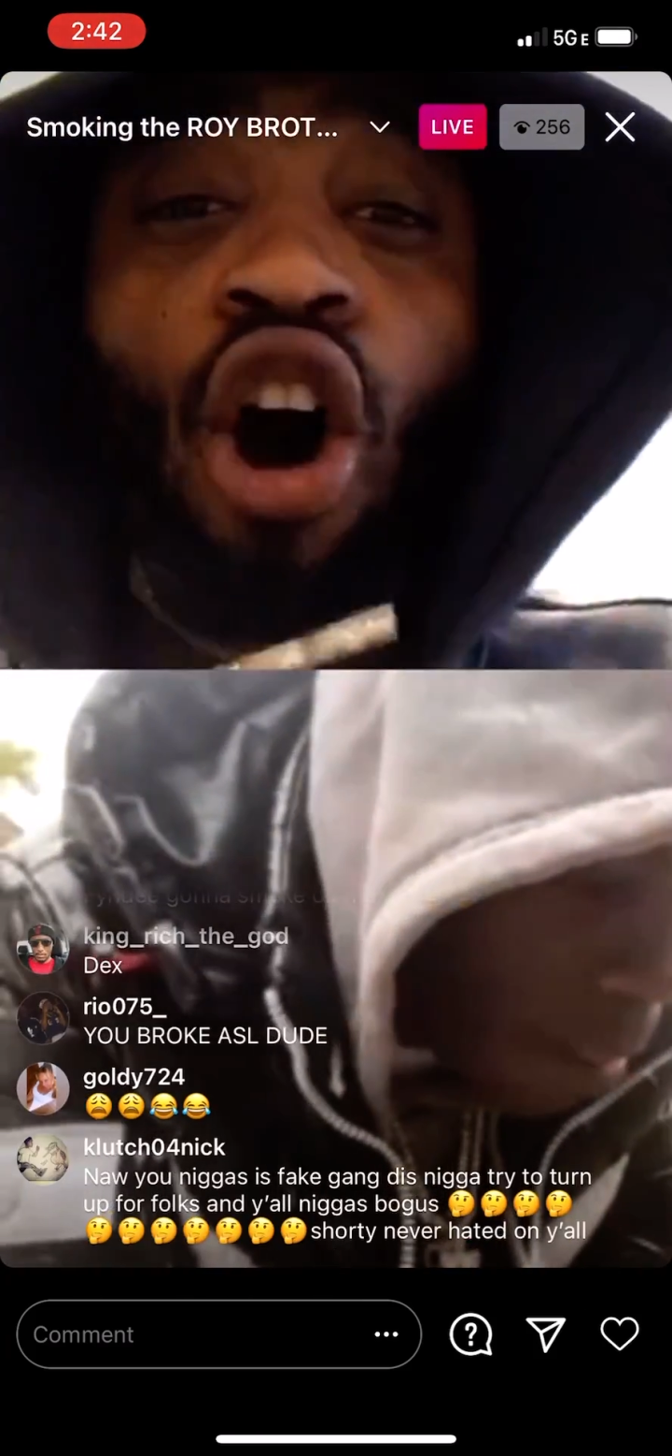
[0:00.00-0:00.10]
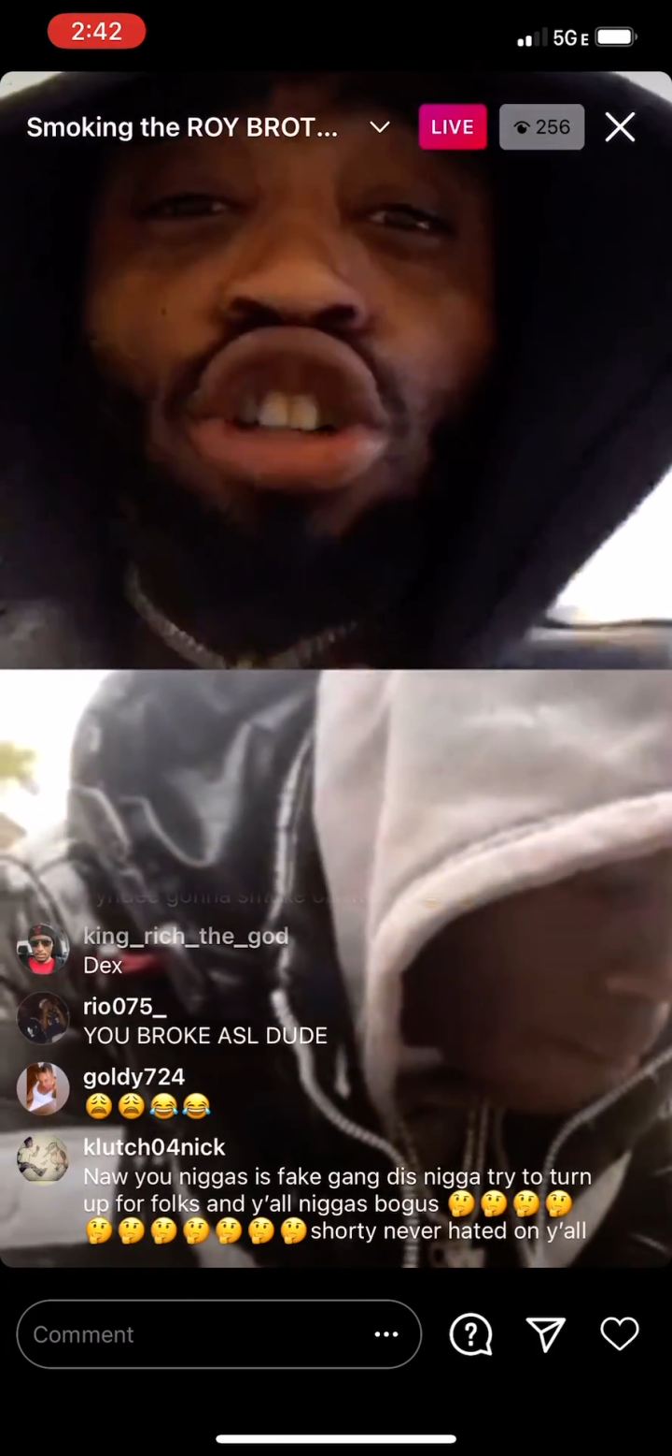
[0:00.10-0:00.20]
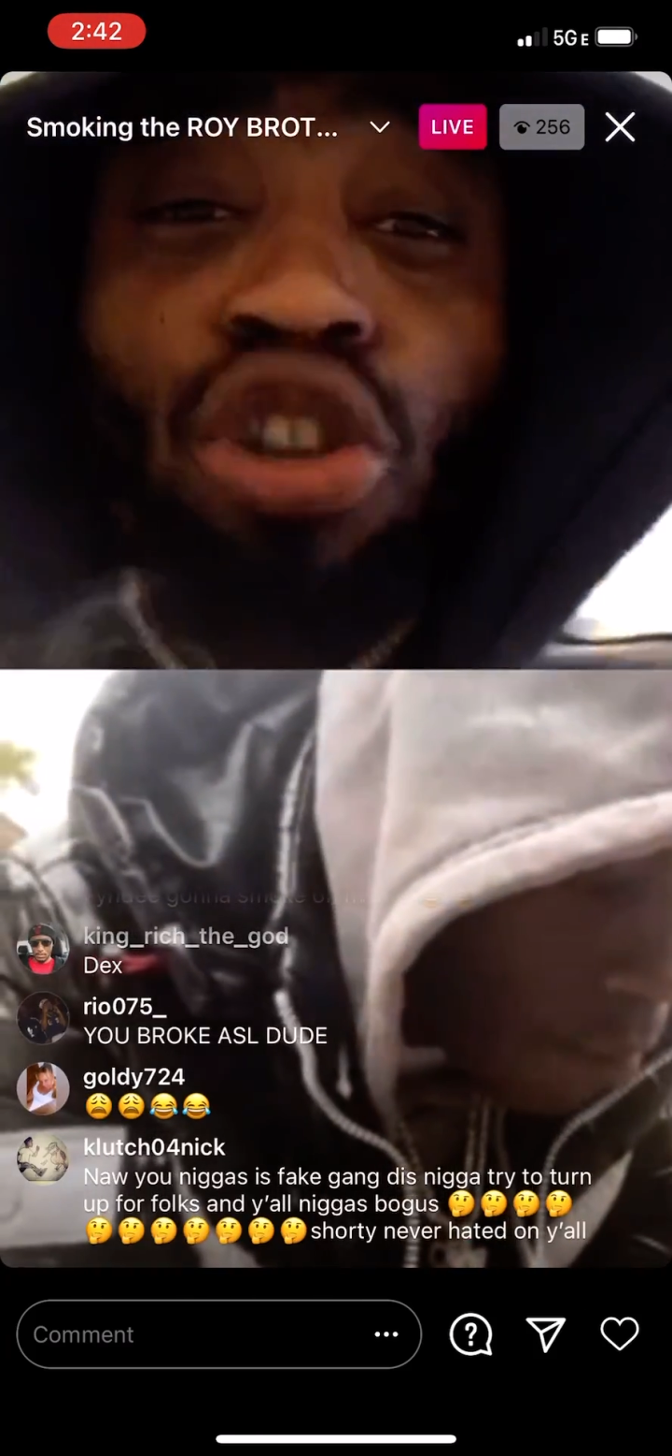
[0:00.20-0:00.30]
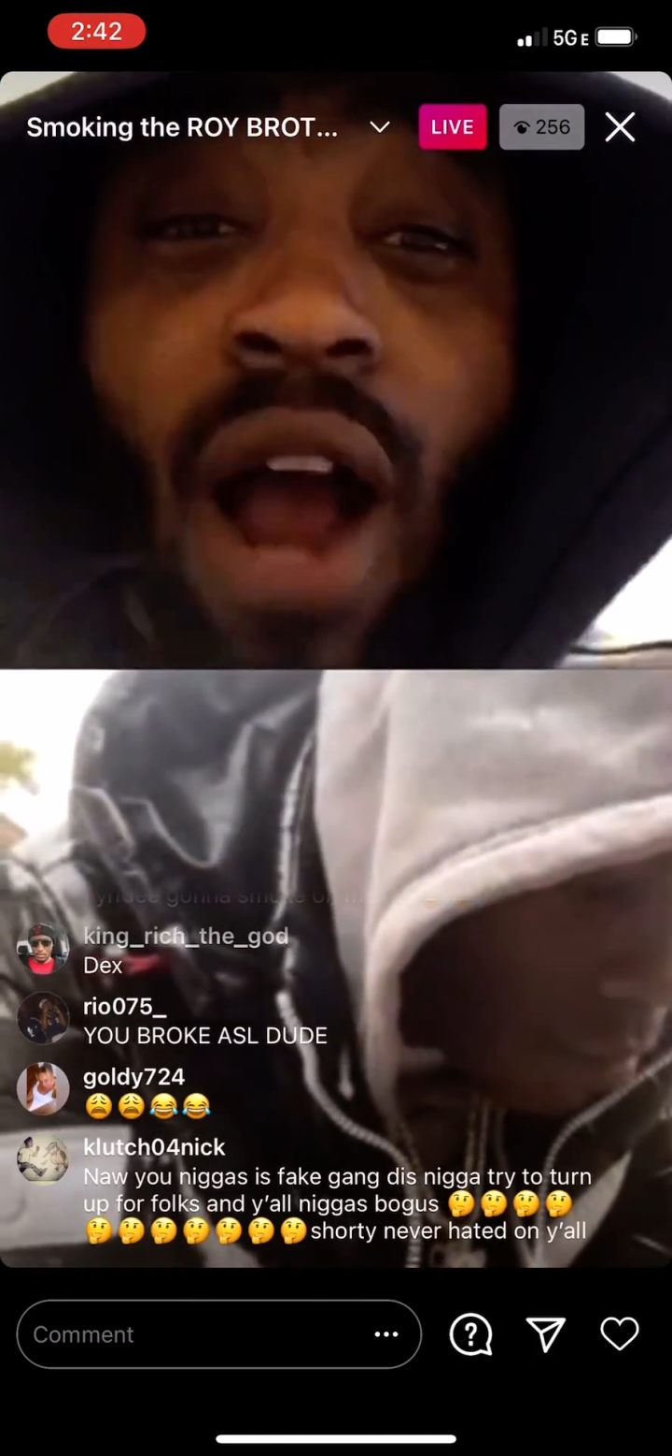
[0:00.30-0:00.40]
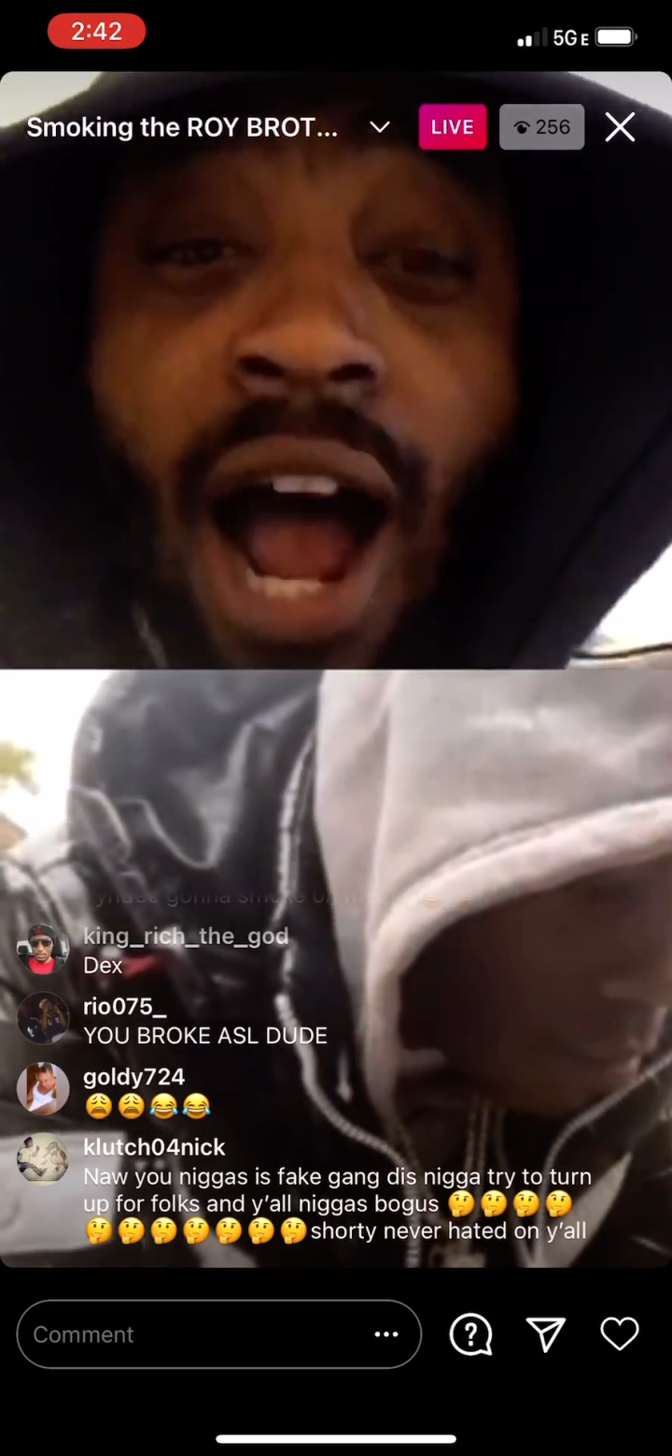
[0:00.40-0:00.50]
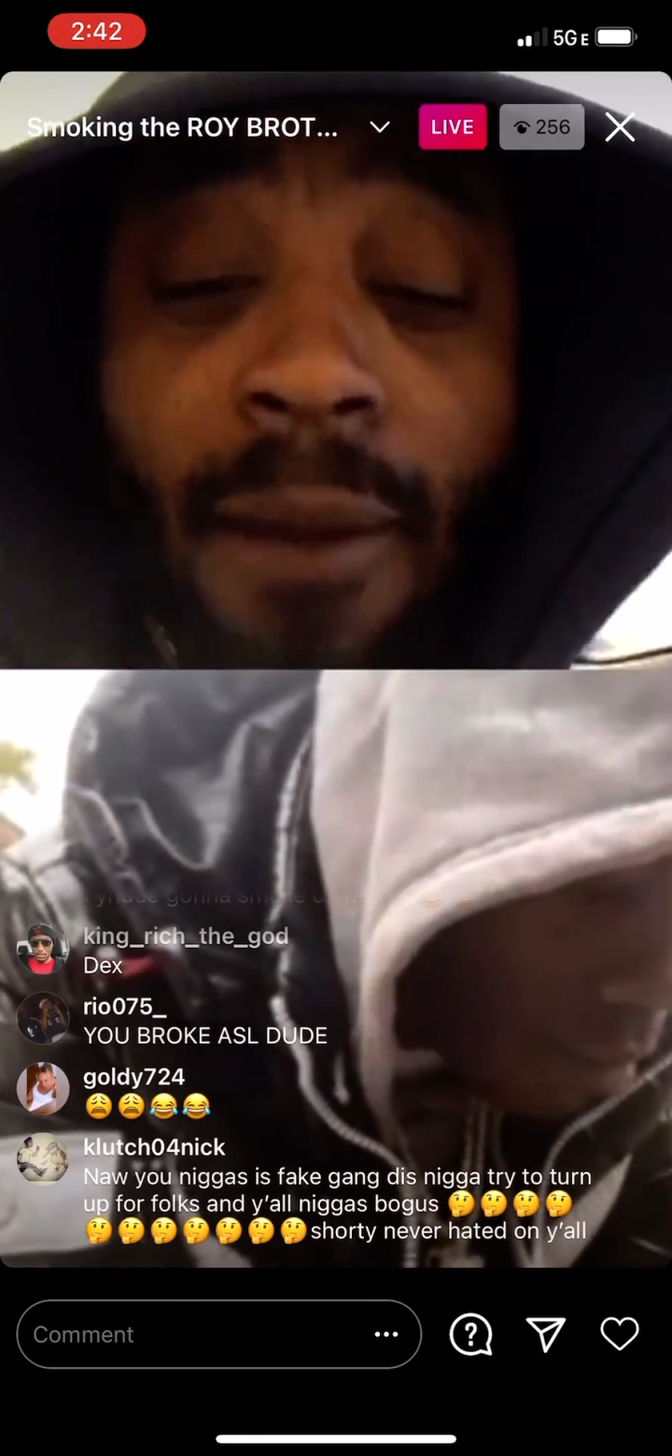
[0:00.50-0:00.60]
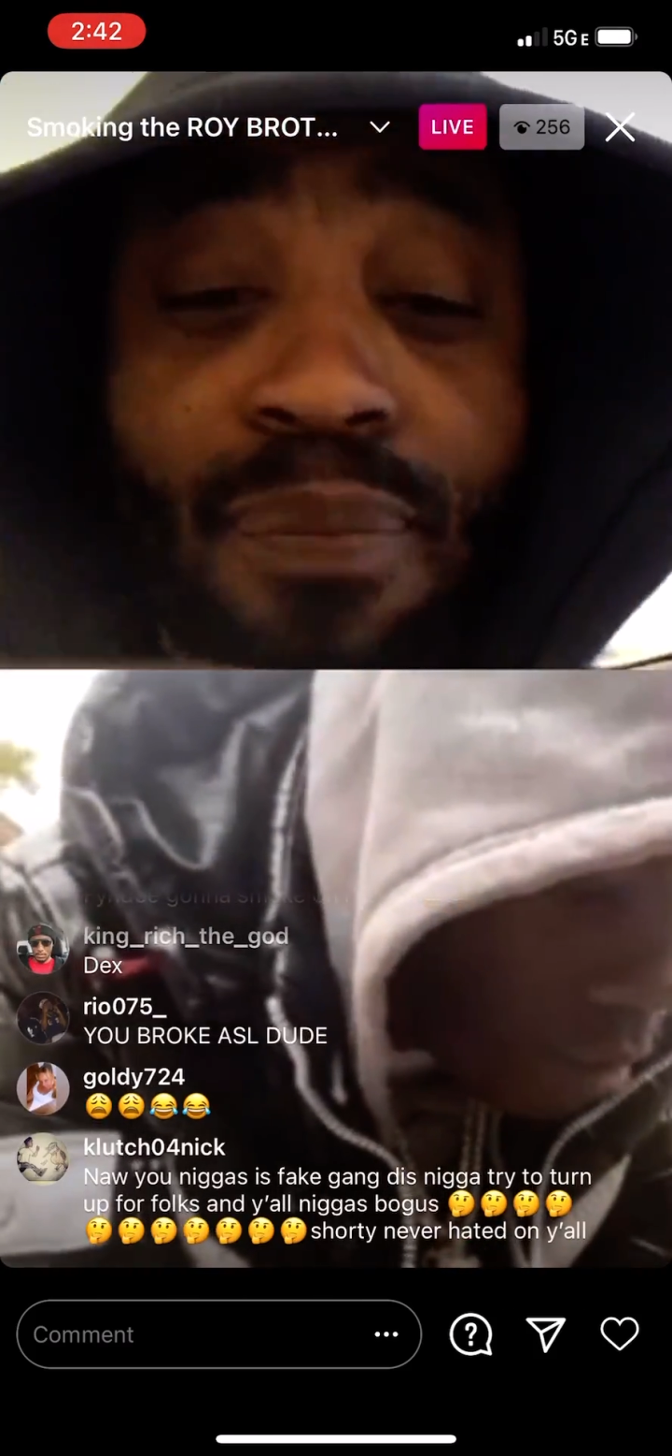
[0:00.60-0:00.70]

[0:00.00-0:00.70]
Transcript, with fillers: dropped?